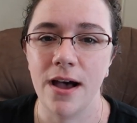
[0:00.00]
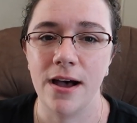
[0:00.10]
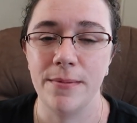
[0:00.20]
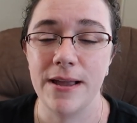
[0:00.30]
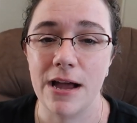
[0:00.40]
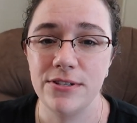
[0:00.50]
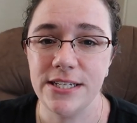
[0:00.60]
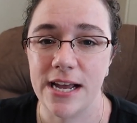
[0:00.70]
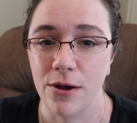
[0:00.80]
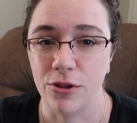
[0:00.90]
Um,
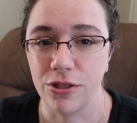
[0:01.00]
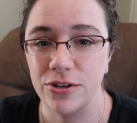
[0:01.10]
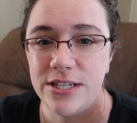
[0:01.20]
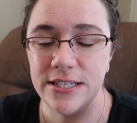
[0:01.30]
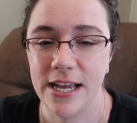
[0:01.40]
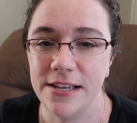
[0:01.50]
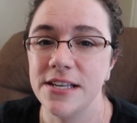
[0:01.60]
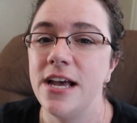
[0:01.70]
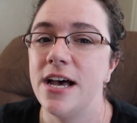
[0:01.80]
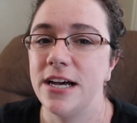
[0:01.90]
counting down the thirteen
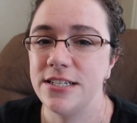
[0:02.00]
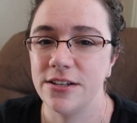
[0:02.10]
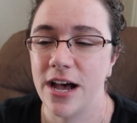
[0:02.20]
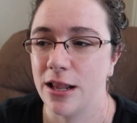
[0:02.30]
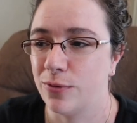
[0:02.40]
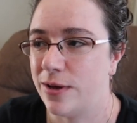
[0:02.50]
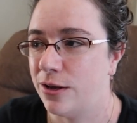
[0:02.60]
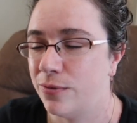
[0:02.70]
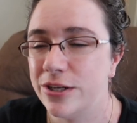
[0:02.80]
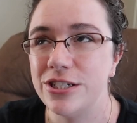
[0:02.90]
days until
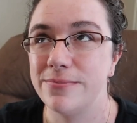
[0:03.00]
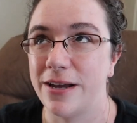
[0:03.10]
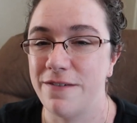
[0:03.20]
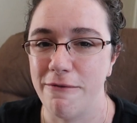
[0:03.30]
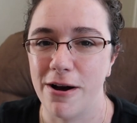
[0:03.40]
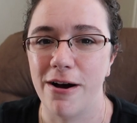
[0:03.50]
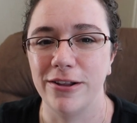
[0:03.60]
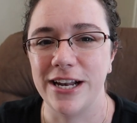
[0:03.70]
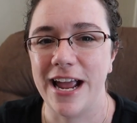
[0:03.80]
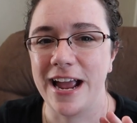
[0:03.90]
Halloween, which is my favorite
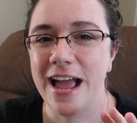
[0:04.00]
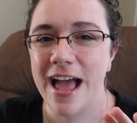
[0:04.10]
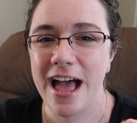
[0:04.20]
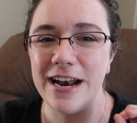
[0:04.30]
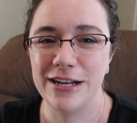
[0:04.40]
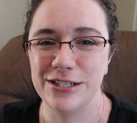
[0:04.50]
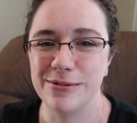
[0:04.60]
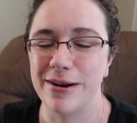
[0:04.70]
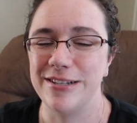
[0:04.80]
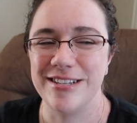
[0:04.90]
holiday, and I
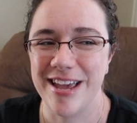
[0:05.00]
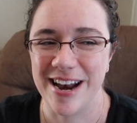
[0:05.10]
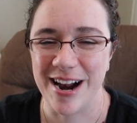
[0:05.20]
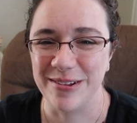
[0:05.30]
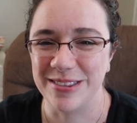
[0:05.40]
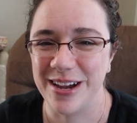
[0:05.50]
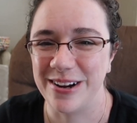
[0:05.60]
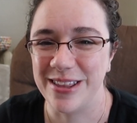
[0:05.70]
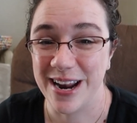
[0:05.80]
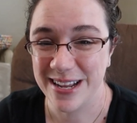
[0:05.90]
just wanted to get it out
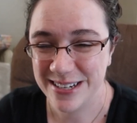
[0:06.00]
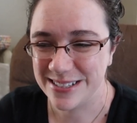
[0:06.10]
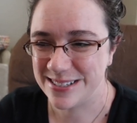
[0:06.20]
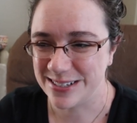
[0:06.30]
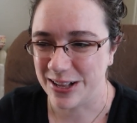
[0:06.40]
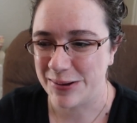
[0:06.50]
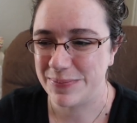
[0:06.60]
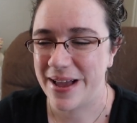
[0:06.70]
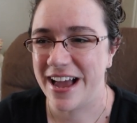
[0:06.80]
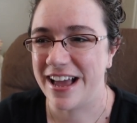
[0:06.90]
there that it is still
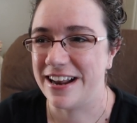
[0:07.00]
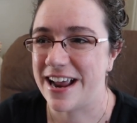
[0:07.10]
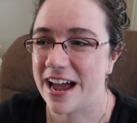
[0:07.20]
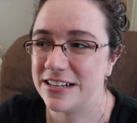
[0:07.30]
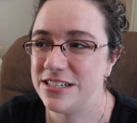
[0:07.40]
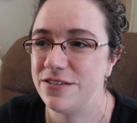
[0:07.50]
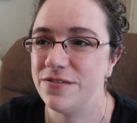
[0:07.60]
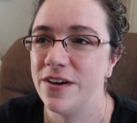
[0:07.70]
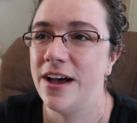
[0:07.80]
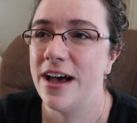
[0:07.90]
up and
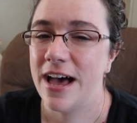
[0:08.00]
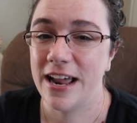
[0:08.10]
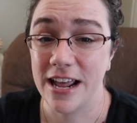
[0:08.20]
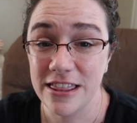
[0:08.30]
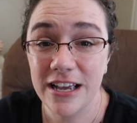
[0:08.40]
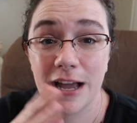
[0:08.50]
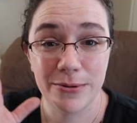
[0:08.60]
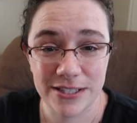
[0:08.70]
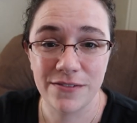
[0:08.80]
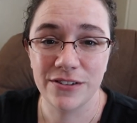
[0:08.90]
active, and I think
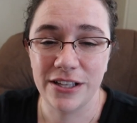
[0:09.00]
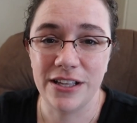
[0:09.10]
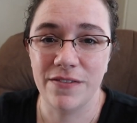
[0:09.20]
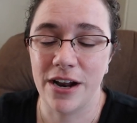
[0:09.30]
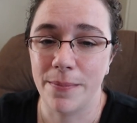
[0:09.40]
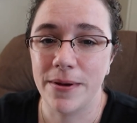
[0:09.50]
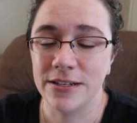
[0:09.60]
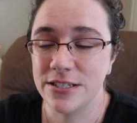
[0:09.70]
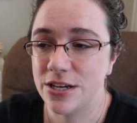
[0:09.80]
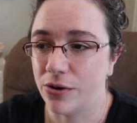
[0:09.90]
I will definitely leave it up
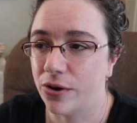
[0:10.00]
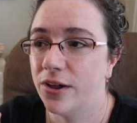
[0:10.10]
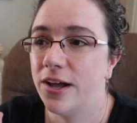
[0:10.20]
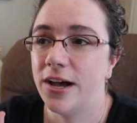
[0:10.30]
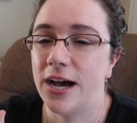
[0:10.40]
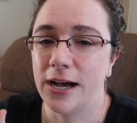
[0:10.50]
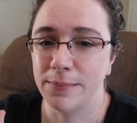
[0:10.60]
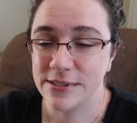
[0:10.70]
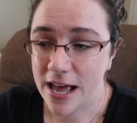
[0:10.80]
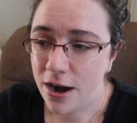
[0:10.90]
until
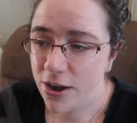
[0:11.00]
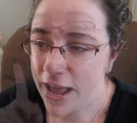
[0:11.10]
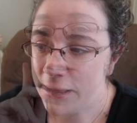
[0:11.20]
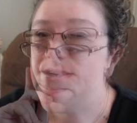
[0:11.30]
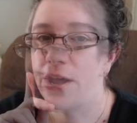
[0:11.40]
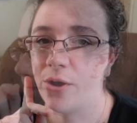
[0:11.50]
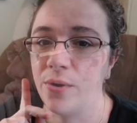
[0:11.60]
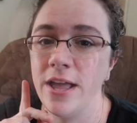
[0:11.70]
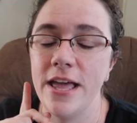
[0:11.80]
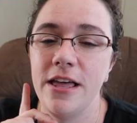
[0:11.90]
um, Saturday.
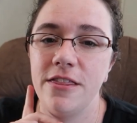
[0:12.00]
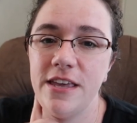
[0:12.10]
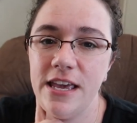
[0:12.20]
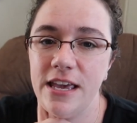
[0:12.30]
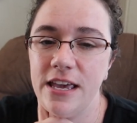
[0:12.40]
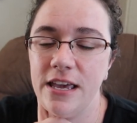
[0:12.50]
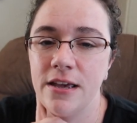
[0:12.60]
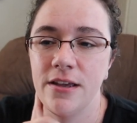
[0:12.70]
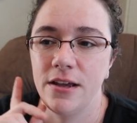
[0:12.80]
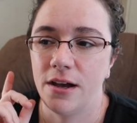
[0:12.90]
So
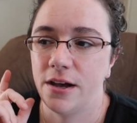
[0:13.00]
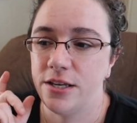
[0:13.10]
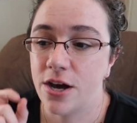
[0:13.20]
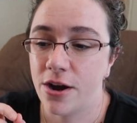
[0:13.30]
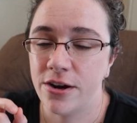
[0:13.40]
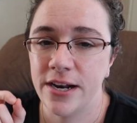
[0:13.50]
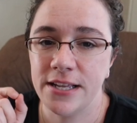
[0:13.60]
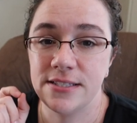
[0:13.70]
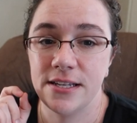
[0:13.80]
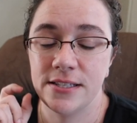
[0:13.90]
the yarn,
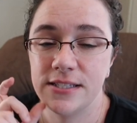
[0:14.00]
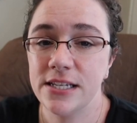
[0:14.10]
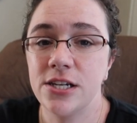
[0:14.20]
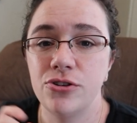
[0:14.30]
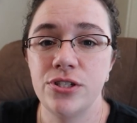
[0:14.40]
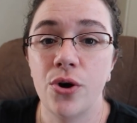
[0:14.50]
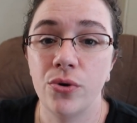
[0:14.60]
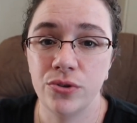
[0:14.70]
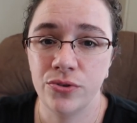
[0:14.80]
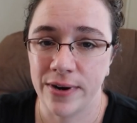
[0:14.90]
it's, it's six hundred
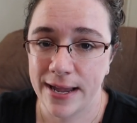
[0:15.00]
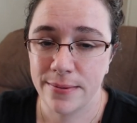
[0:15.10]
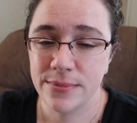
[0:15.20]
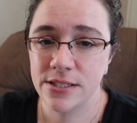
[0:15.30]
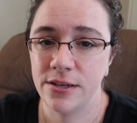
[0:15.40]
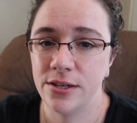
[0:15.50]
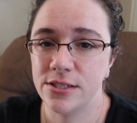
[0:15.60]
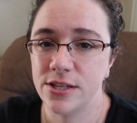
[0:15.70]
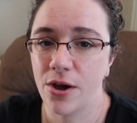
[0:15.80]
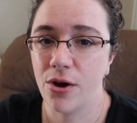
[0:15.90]
total grams,
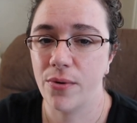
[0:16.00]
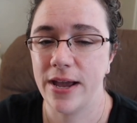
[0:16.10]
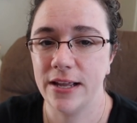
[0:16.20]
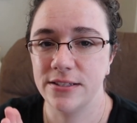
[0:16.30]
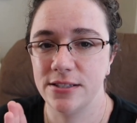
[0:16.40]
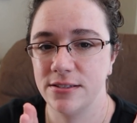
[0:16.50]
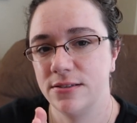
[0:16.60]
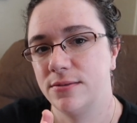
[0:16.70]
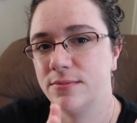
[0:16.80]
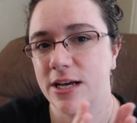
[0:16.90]
so
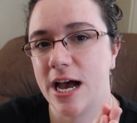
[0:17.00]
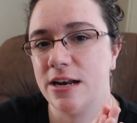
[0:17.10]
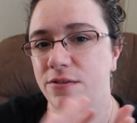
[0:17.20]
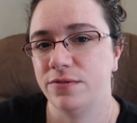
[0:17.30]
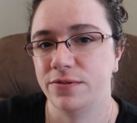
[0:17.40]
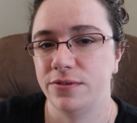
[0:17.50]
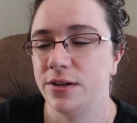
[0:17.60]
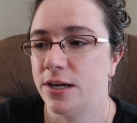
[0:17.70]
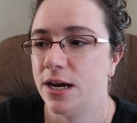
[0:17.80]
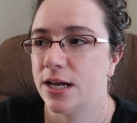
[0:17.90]
it's kind of
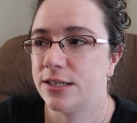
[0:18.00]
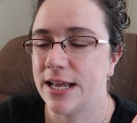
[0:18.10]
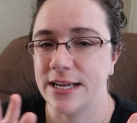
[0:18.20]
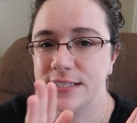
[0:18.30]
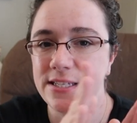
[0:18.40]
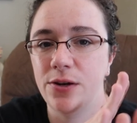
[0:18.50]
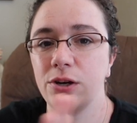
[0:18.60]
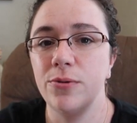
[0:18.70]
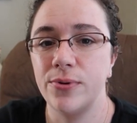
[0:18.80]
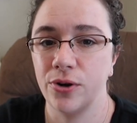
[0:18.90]
like a
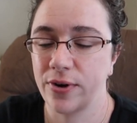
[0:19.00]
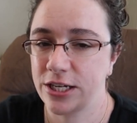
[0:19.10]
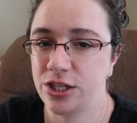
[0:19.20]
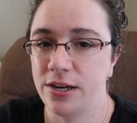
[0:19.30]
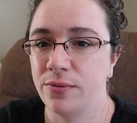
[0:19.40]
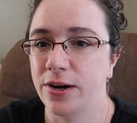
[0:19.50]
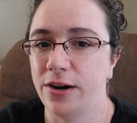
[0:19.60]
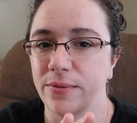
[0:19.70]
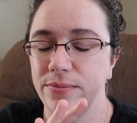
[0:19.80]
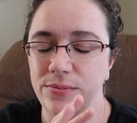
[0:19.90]
serial progression
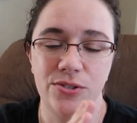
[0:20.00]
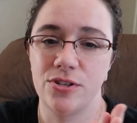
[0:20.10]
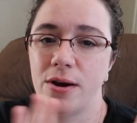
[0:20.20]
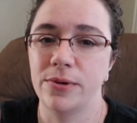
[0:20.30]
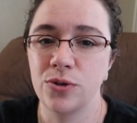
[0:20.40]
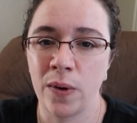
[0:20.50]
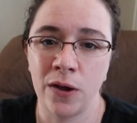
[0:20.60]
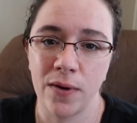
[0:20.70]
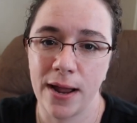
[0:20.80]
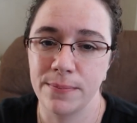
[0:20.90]
where you start with
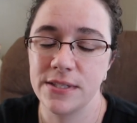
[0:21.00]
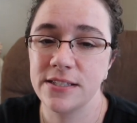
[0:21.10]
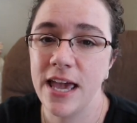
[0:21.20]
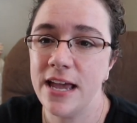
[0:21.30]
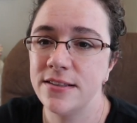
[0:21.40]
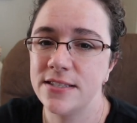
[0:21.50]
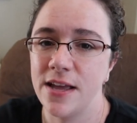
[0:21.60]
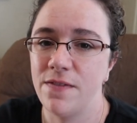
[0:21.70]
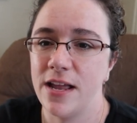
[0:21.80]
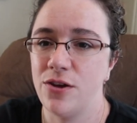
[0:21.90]
twenty gram skeins,
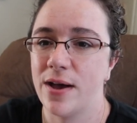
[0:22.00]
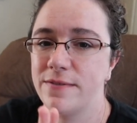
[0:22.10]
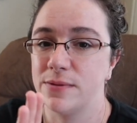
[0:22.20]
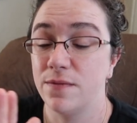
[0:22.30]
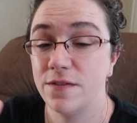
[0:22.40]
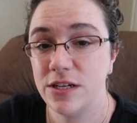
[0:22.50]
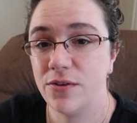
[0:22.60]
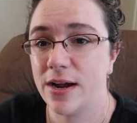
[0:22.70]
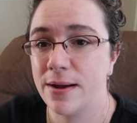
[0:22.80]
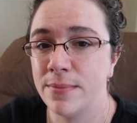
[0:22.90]
and then you have some fifty
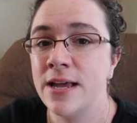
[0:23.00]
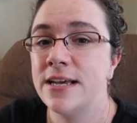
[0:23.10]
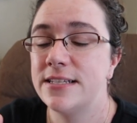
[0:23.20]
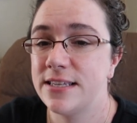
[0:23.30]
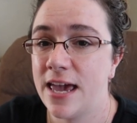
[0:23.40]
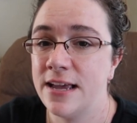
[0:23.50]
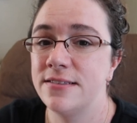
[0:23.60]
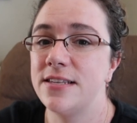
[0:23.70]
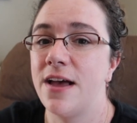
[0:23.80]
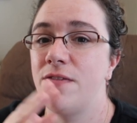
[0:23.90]
gram
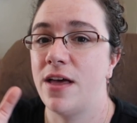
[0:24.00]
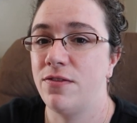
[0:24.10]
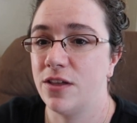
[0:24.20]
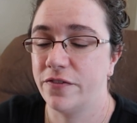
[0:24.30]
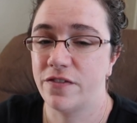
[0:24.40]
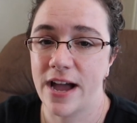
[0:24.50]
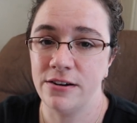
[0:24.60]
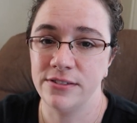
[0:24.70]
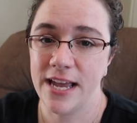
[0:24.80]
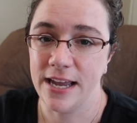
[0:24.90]
skeins, and then the
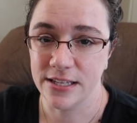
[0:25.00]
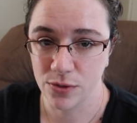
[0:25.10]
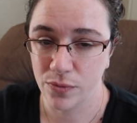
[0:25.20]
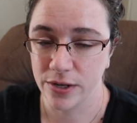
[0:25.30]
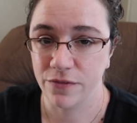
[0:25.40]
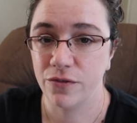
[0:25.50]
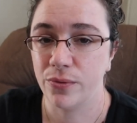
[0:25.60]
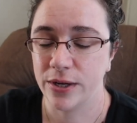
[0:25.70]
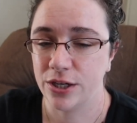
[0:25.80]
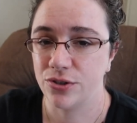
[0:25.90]
final day is a one,
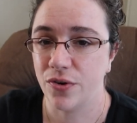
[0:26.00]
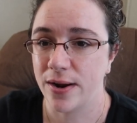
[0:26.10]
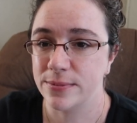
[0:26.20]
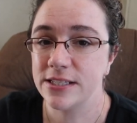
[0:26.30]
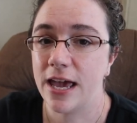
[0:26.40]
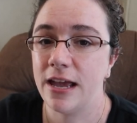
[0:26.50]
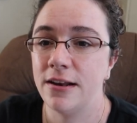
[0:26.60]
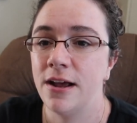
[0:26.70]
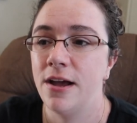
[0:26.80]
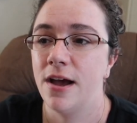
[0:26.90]
full one hundred gram
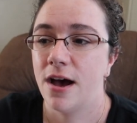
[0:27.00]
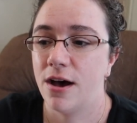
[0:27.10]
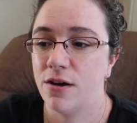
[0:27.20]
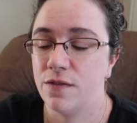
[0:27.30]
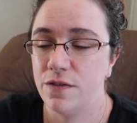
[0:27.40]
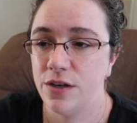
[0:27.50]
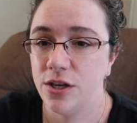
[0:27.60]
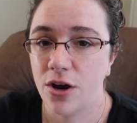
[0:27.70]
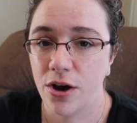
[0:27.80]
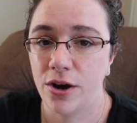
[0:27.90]
skein of
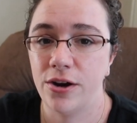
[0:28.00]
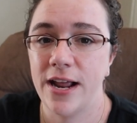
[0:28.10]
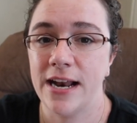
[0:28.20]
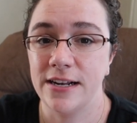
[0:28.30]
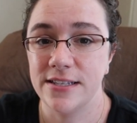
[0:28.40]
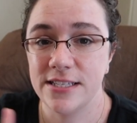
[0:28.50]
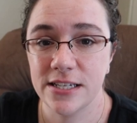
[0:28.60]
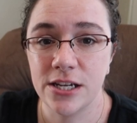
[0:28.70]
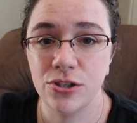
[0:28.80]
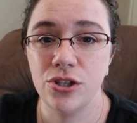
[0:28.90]
yarn, and it is
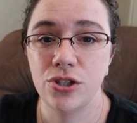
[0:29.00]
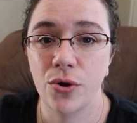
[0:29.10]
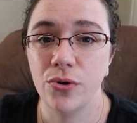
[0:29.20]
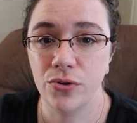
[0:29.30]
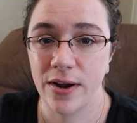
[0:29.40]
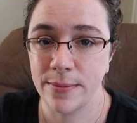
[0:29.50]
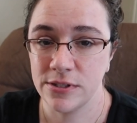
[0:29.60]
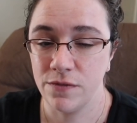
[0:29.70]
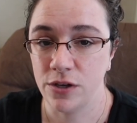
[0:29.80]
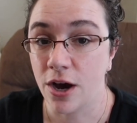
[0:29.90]
six hundred total
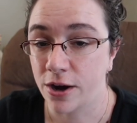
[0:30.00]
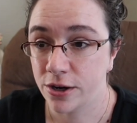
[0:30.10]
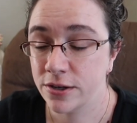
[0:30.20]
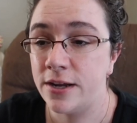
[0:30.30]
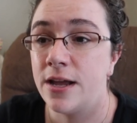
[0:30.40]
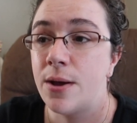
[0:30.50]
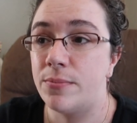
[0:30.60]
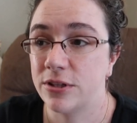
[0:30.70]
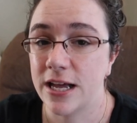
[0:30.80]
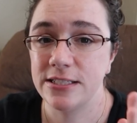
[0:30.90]
grams of yarn
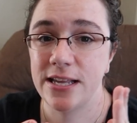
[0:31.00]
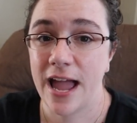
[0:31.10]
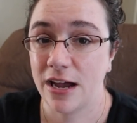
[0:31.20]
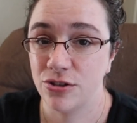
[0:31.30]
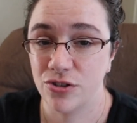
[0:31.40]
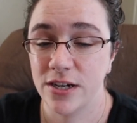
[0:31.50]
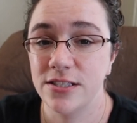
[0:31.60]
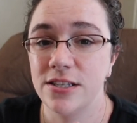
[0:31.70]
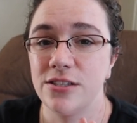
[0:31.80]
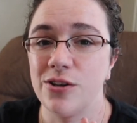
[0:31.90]
plus
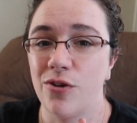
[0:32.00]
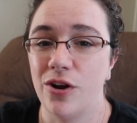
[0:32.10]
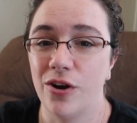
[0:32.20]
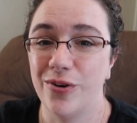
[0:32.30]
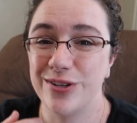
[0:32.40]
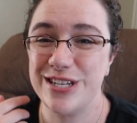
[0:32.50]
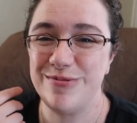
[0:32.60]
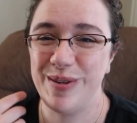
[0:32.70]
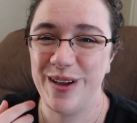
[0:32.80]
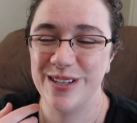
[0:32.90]
extras. So there are going
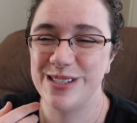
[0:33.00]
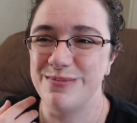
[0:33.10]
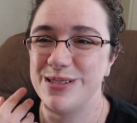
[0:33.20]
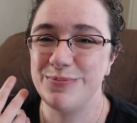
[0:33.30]
to be some